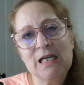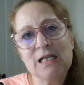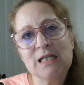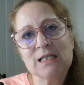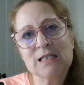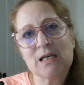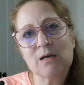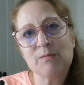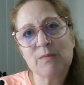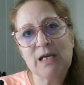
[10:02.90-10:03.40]
in
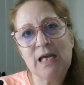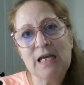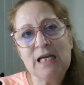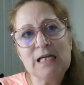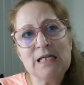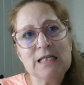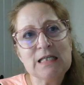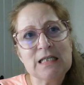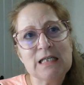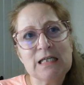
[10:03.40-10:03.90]
some
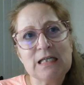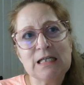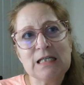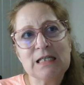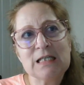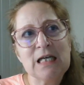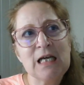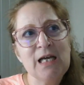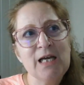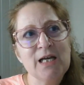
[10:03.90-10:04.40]

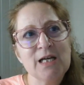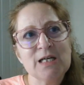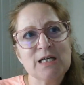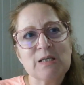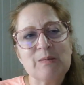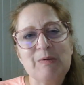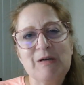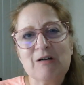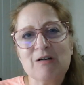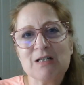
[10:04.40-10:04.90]
cases.
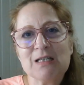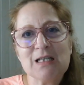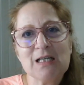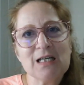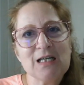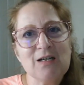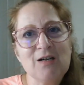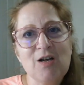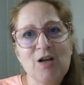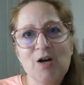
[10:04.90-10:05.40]
Spirit's
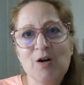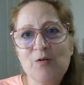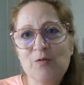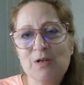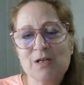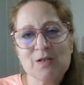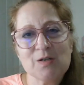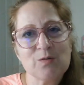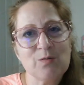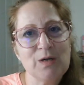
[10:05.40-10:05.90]
like, no,
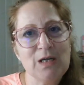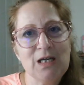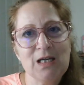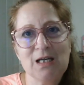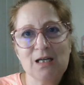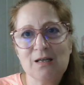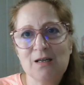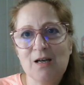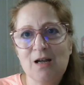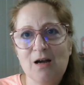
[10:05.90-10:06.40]
this
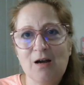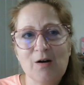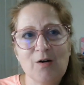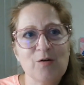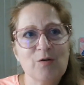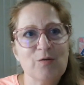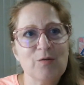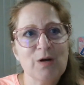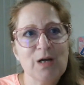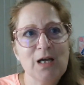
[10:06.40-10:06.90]
week,
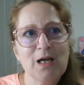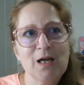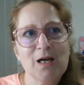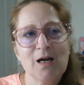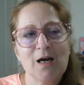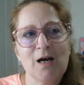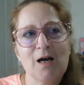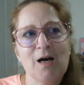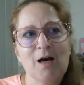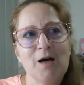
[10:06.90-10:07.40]
no.
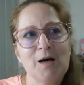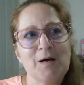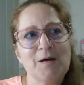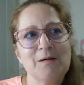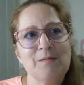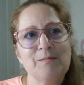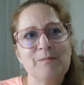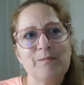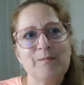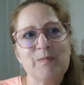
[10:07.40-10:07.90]

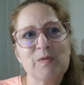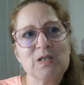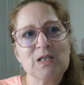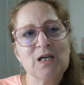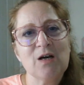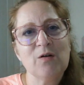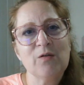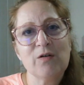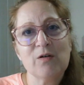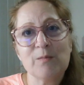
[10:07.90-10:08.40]
Um,
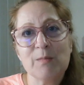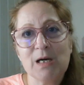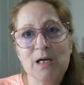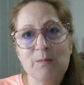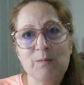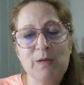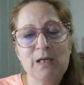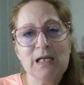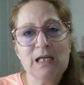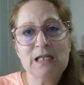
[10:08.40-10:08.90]
so there might
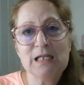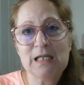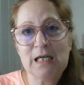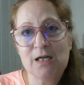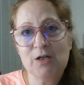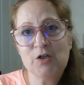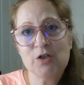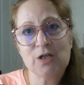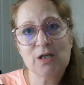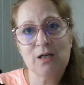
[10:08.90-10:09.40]
be
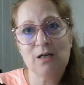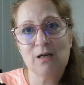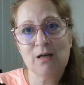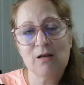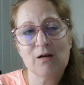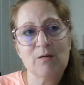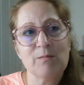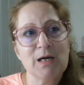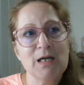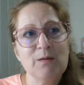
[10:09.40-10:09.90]
contention.
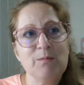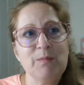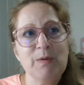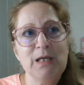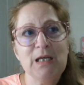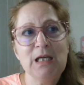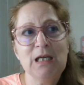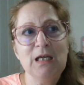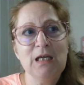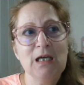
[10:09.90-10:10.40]
There might
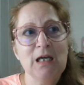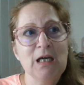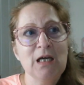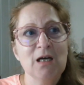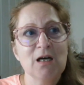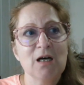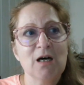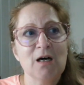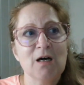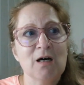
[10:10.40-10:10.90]
be
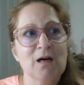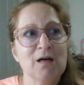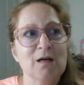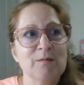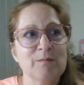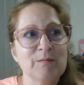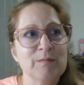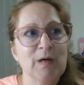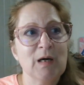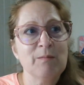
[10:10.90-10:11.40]

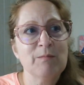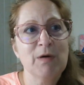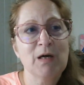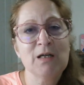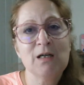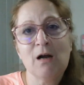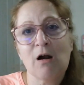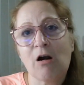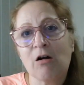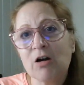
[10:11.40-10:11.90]
um, a,
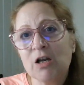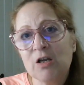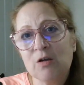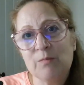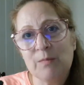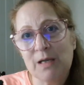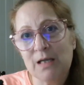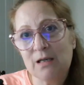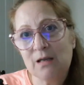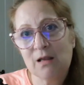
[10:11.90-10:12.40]
an
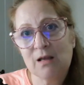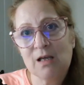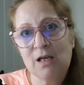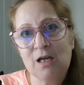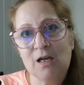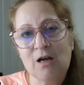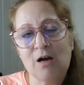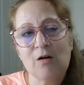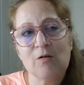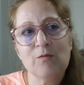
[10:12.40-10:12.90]
argument,
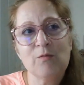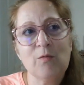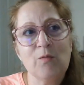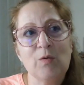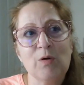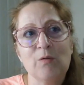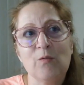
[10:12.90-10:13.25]
you know,